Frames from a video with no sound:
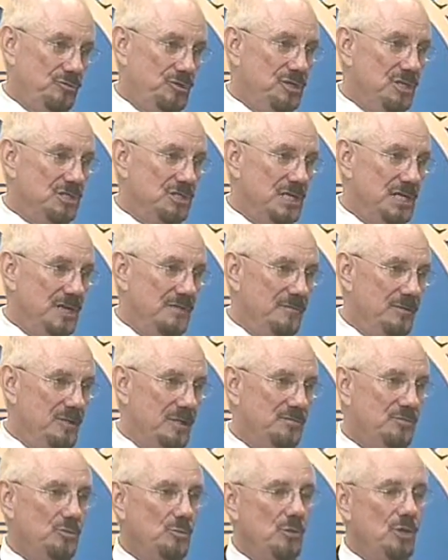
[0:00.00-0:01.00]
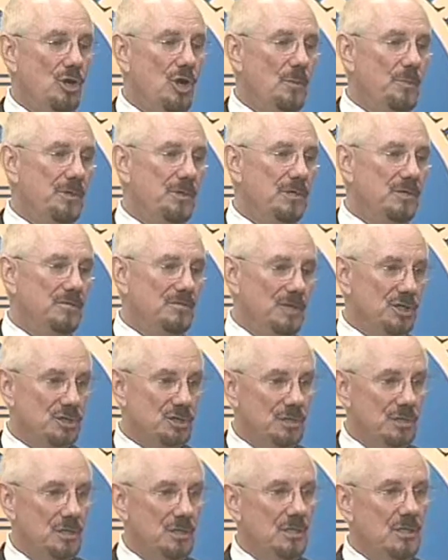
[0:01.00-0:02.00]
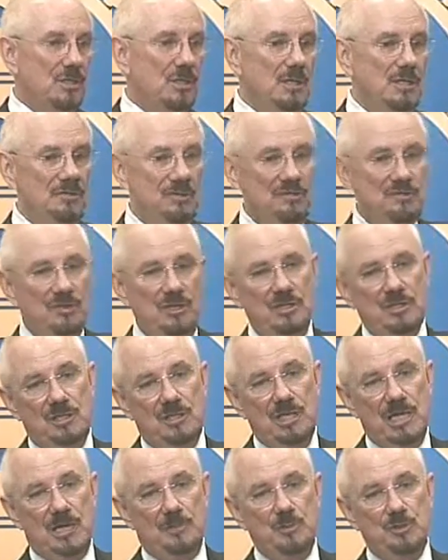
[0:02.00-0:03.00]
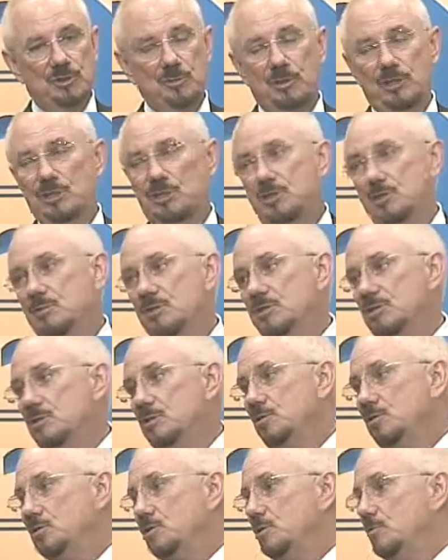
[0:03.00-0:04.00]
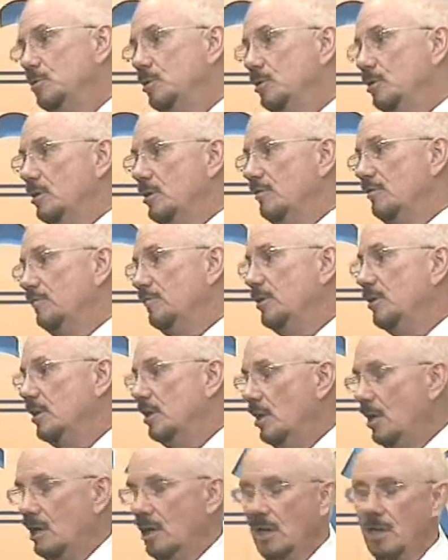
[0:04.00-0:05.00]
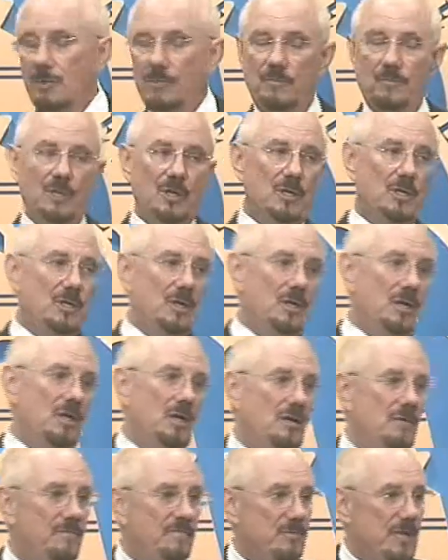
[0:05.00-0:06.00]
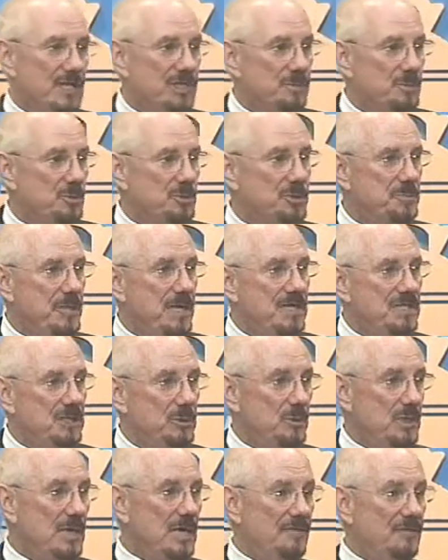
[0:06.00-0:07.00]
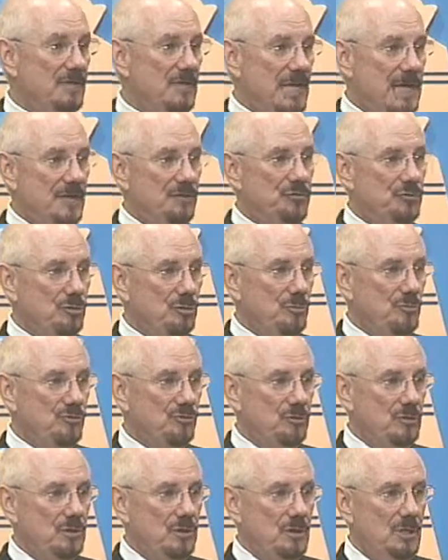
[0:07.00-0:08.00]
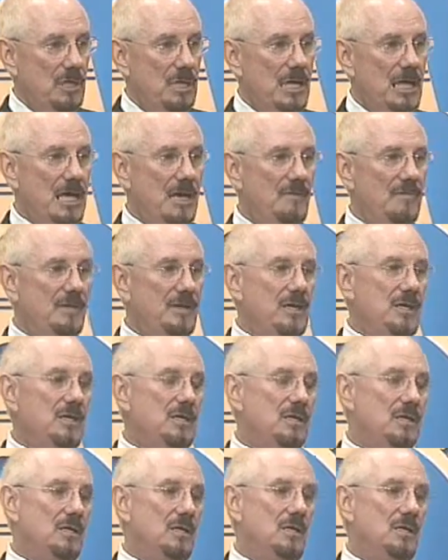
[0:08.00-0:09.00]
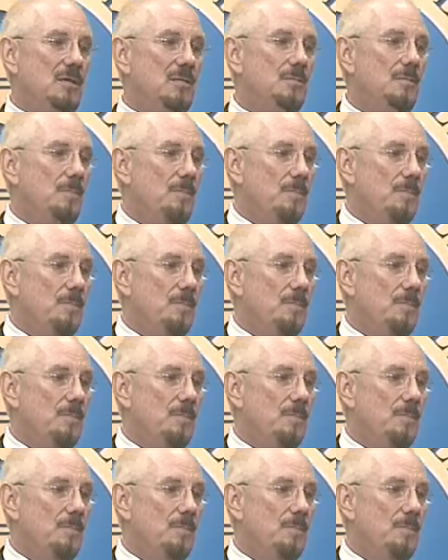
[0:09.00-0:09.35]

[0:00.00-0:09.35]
She doesn't have enough. So we're hoping to eventually, as I said, connect between the two institutions, build enough uh, uh, flexible space that we can have classrooms and have a um,